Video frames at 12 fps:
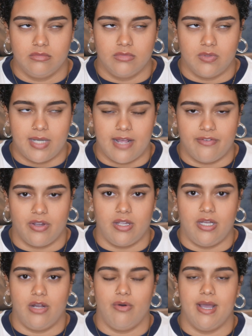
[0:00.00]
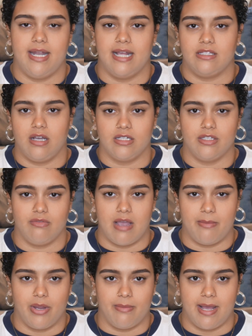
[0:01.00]
whatever, you know, and I talked to
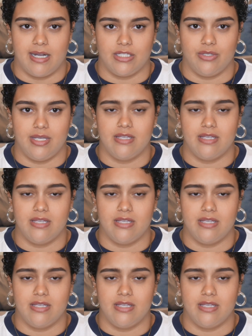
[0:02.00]
Robert about it too.